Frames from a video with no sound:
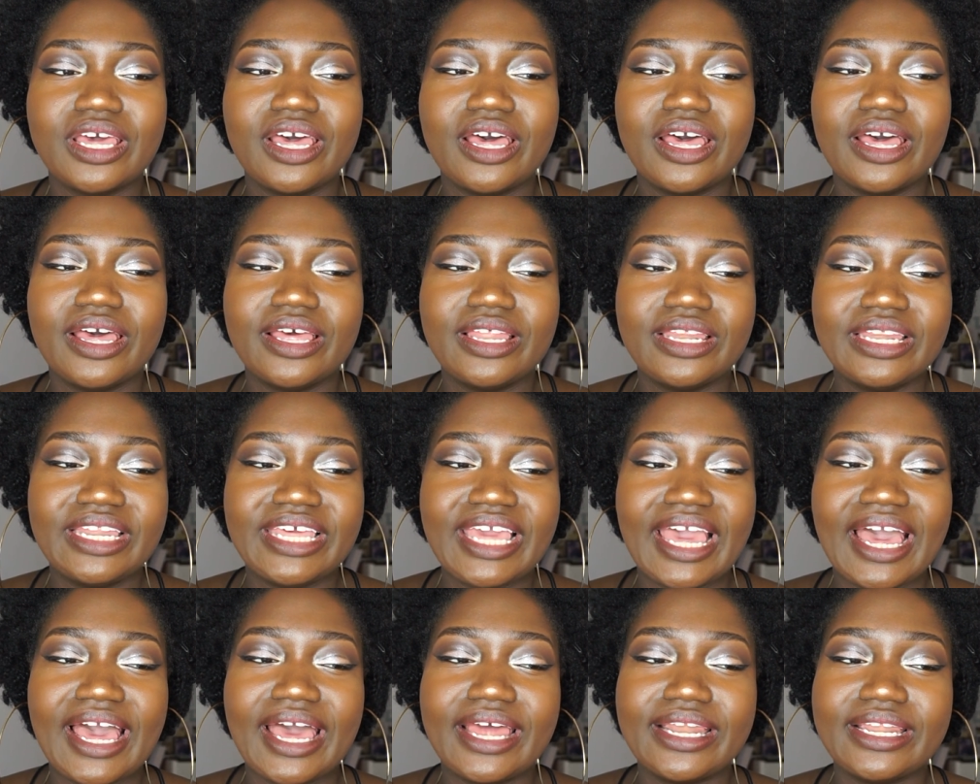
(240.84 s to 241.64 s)

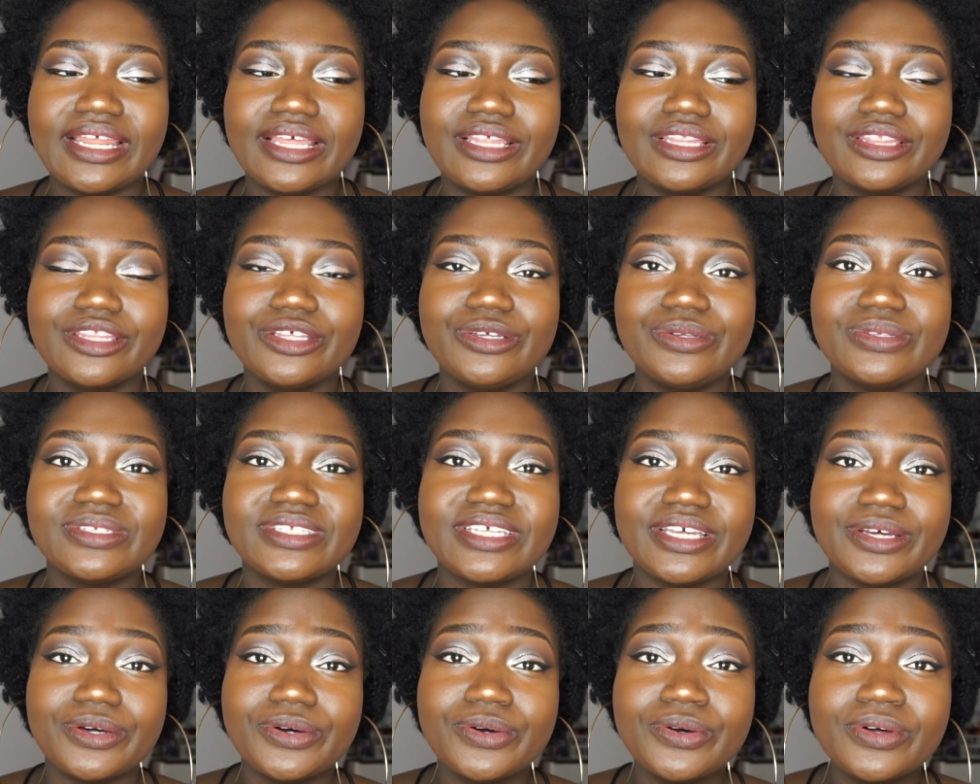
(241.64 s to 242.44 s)
Leanne and
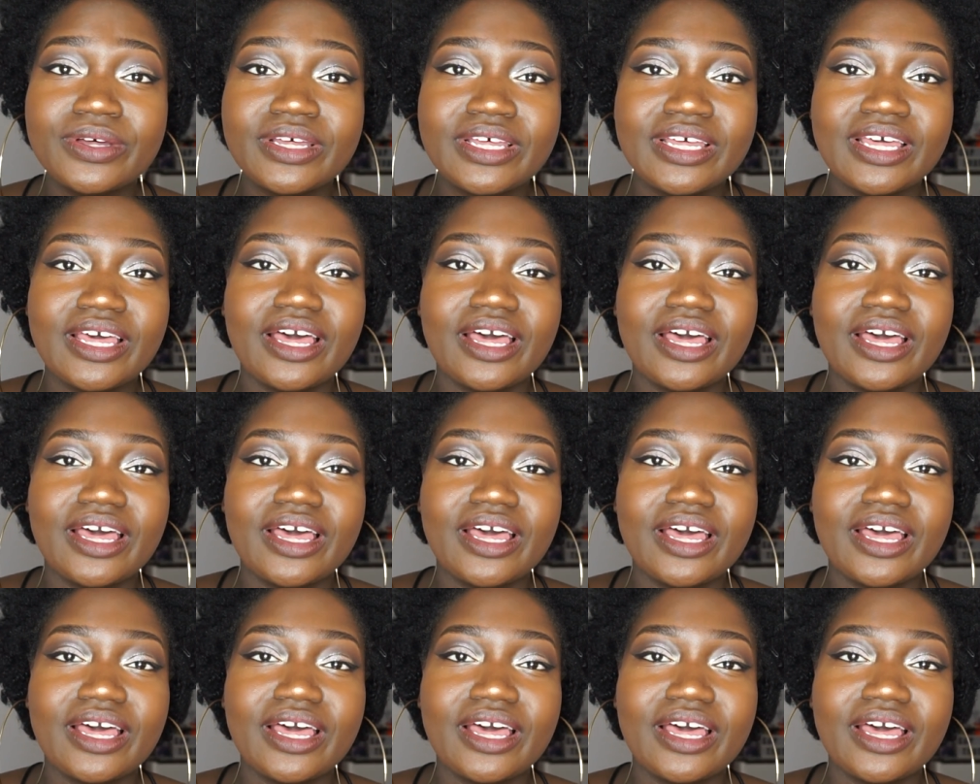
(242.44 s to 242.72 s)
Lucille.